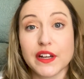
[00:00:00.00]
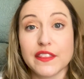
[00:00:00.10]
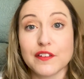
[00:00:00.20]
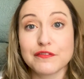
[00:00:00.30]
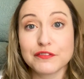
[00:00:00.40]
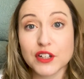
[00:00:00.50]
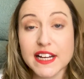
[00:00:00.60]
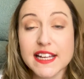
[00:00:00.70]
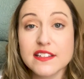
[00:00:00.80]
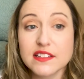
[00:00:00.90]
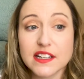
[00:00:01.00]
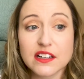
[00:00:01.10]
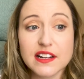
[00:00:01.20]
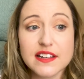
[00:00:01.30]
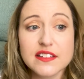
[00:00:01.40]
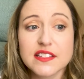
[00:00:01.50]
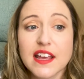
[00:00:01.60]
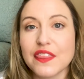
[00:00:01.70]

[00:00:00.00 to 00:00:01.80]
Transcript: book in the Free series,